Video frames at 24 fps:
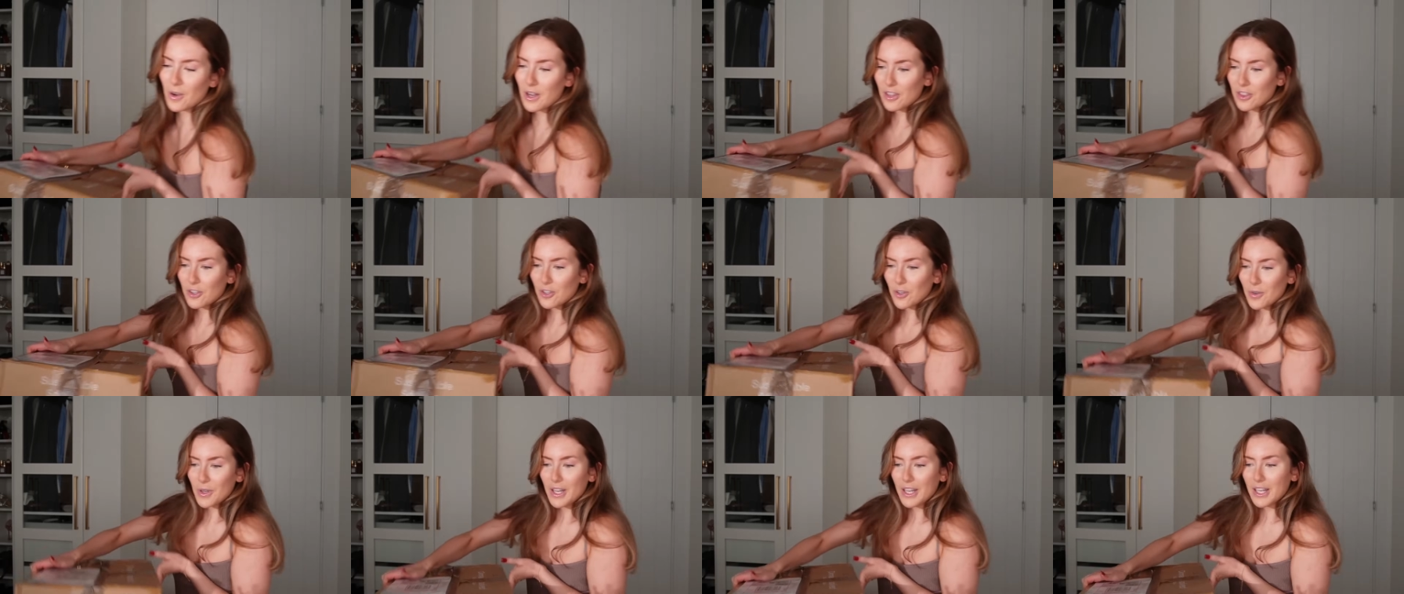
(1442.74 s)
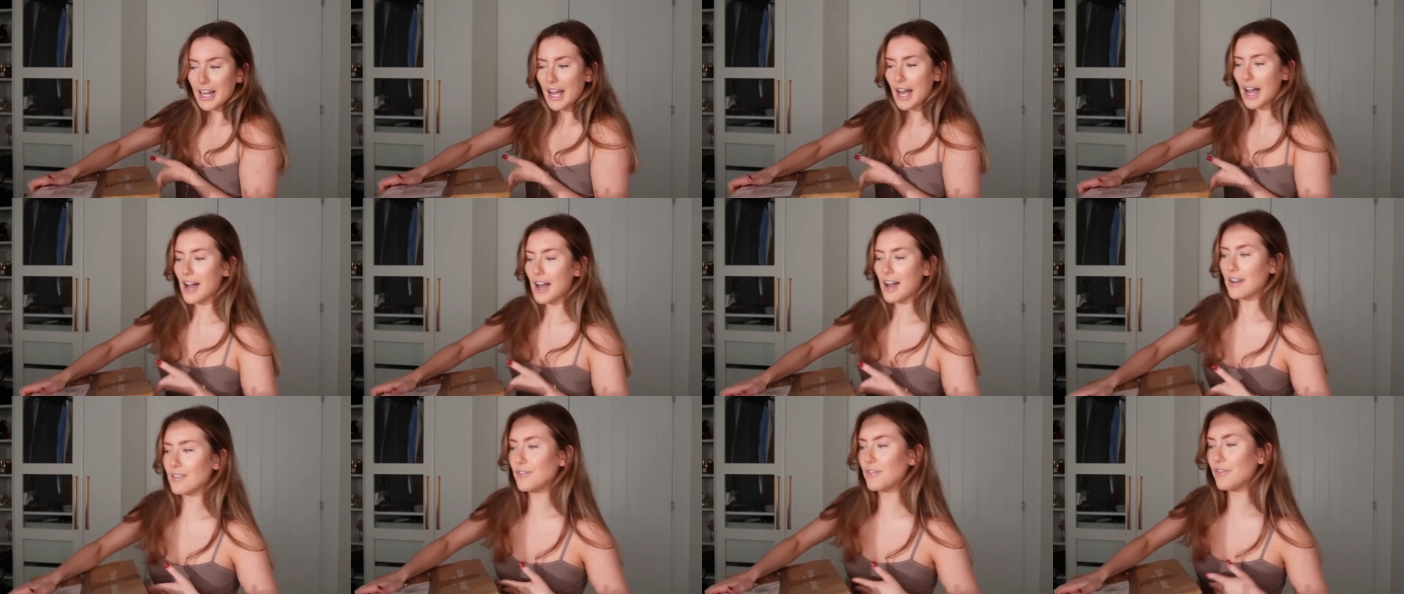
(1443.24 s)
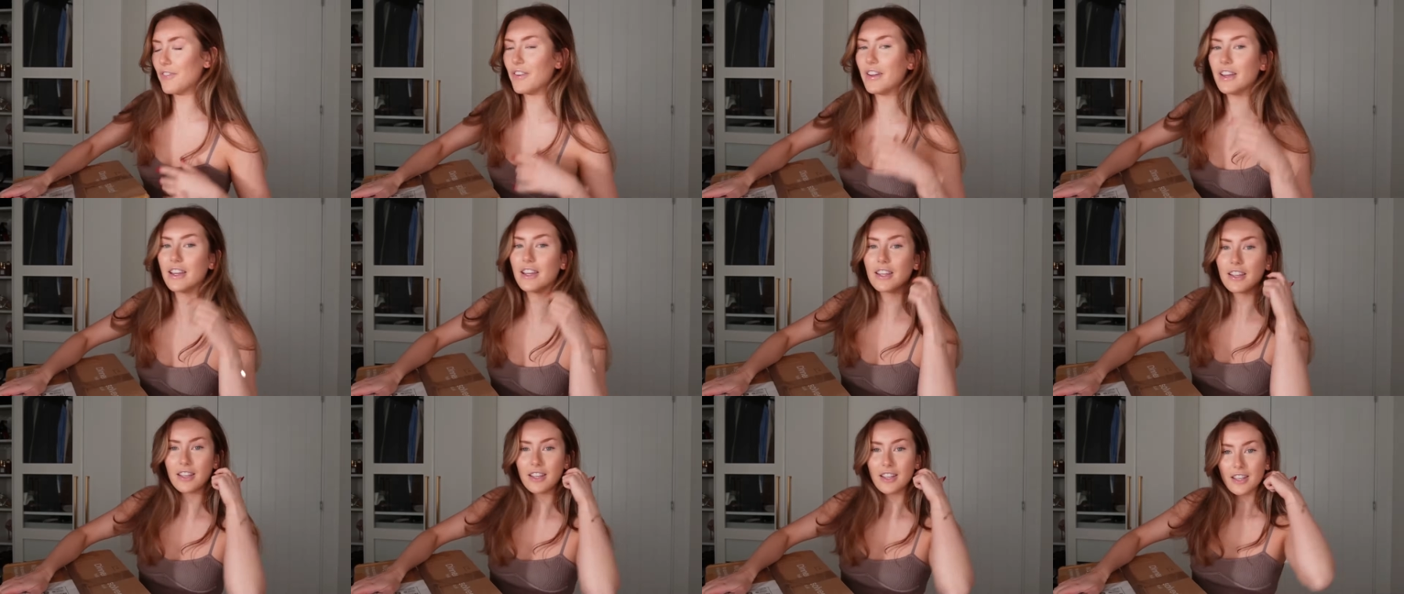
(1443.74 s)
I thought we could have
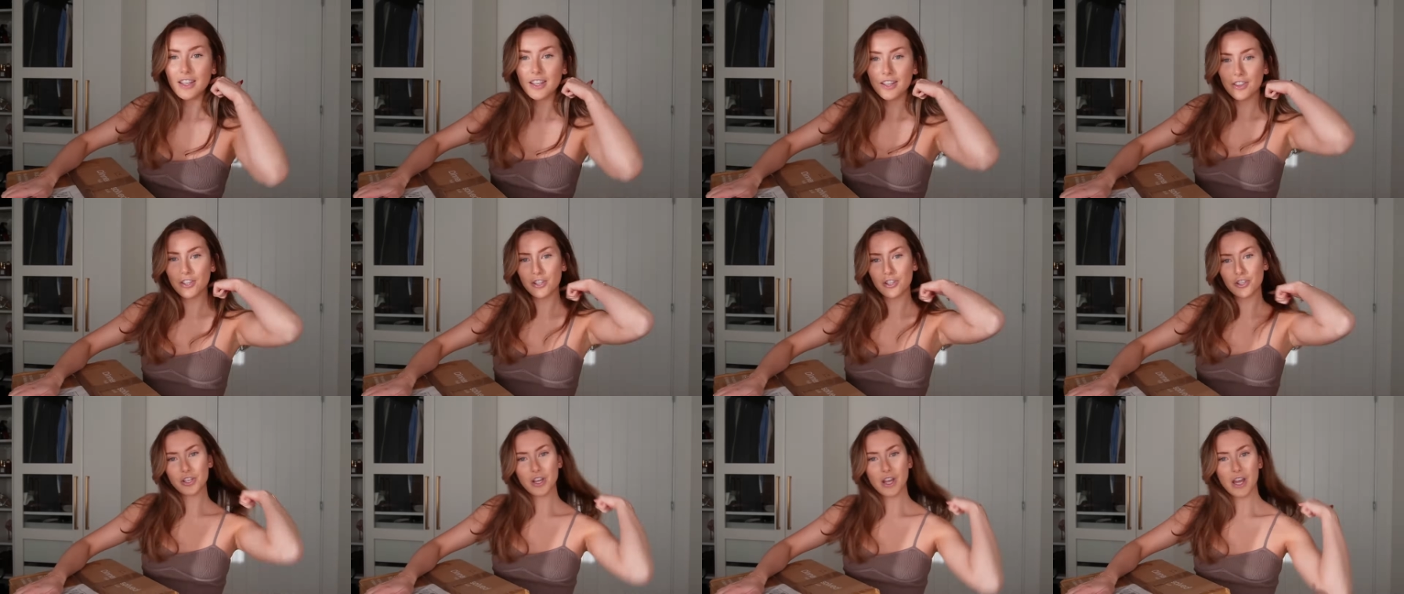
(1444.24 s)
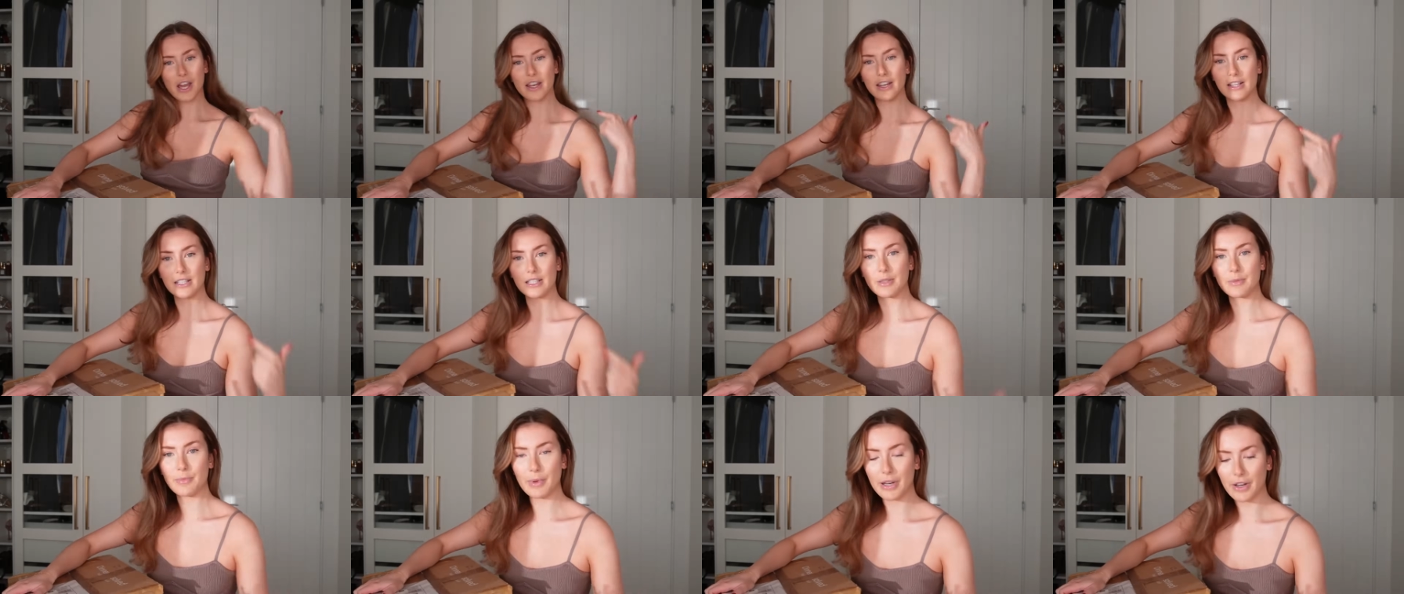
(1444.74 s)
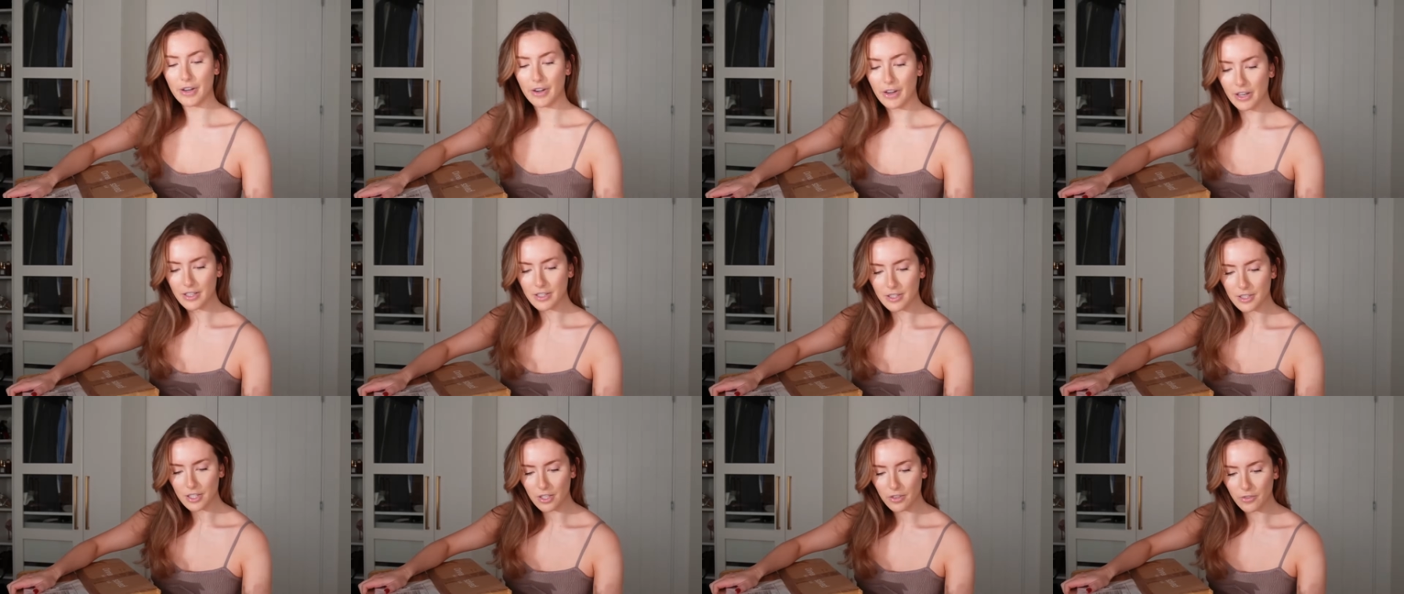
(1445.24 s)
the shared
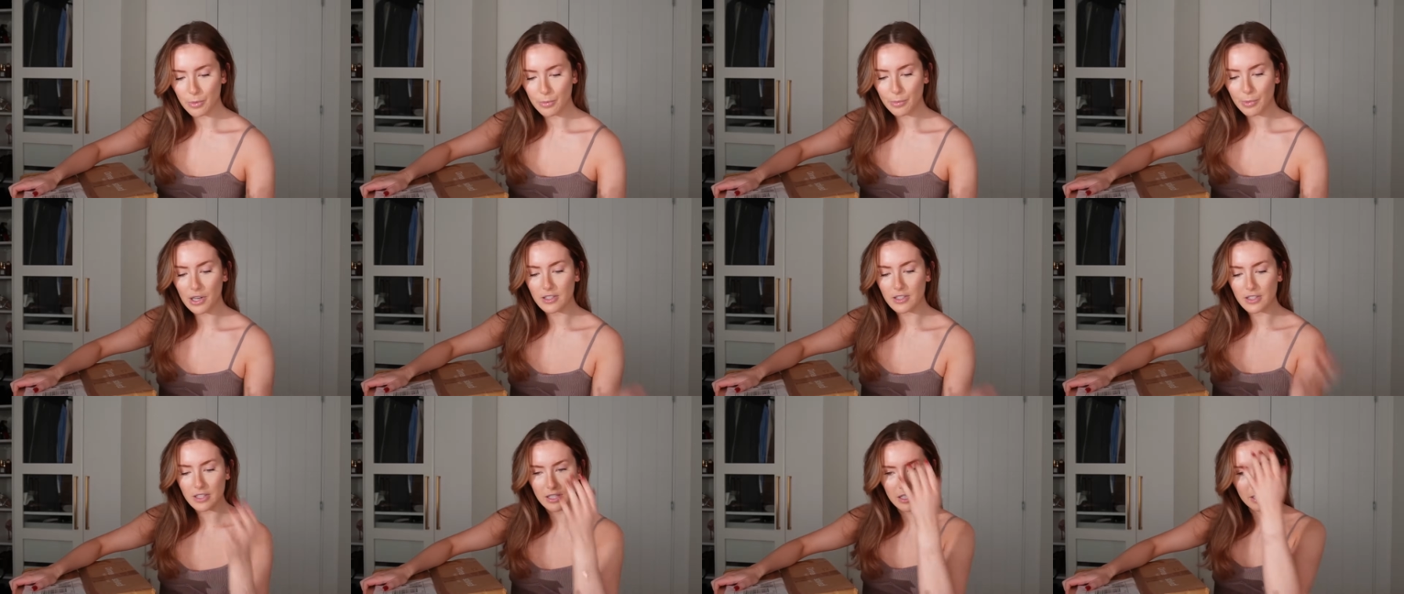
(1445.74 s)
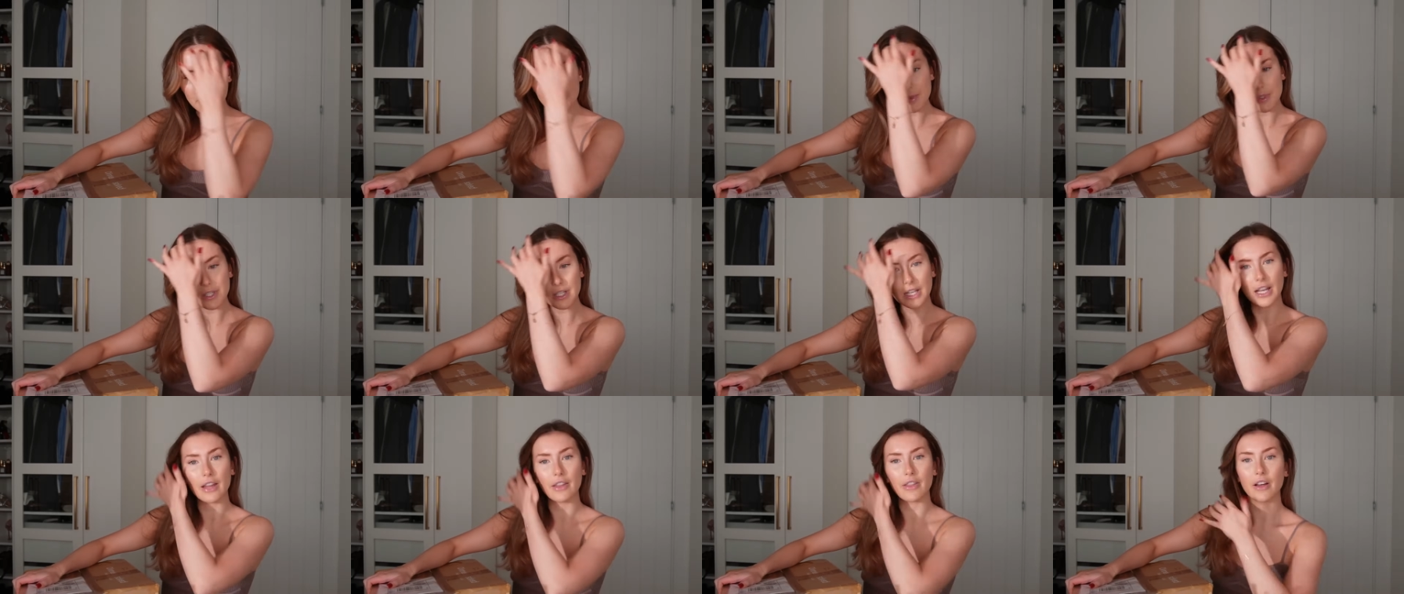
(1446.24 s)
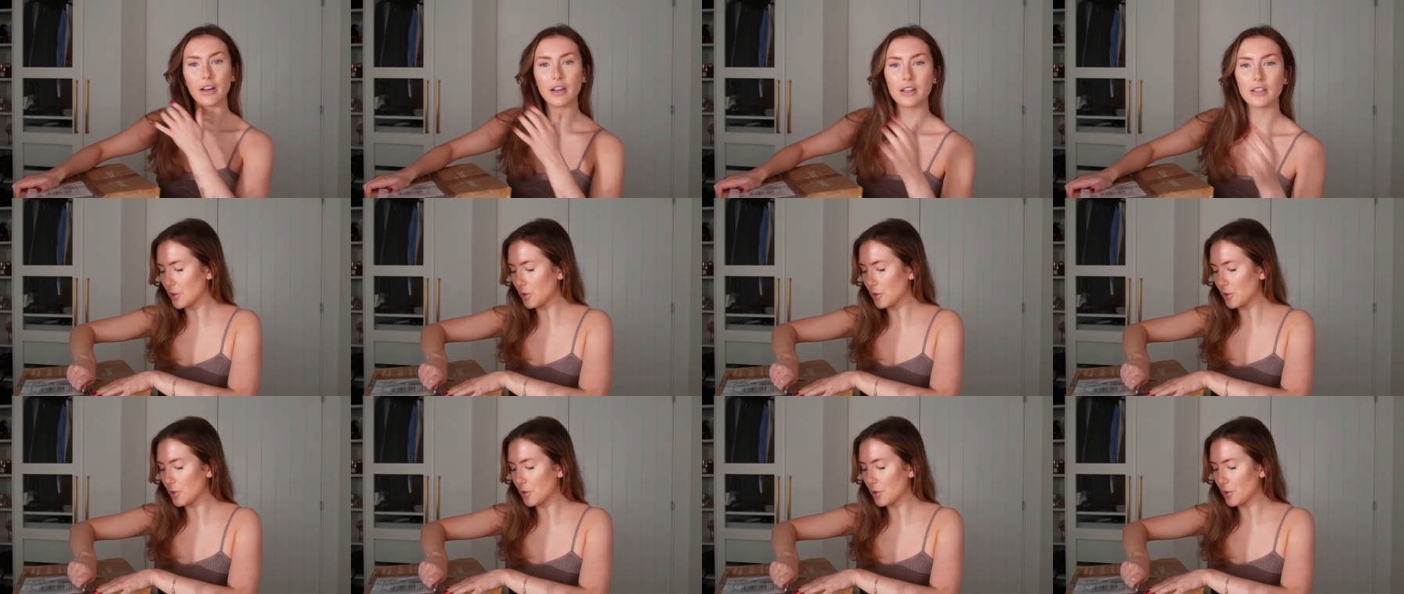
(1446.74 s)
experience of unboxing them together.